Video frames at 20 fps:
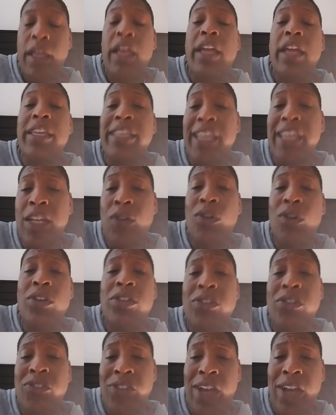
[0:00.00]
and get on
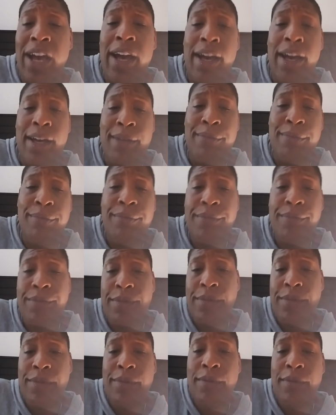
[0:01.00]
your job.
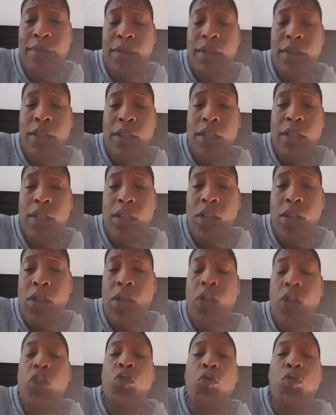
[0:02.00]

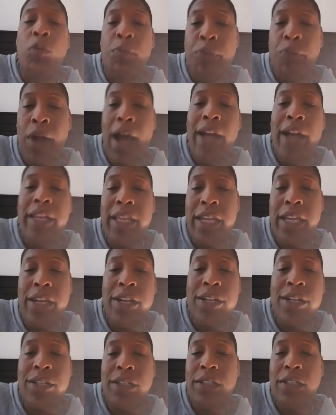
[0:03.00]
You were brought
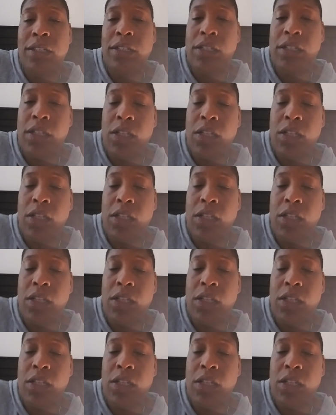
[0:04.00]
here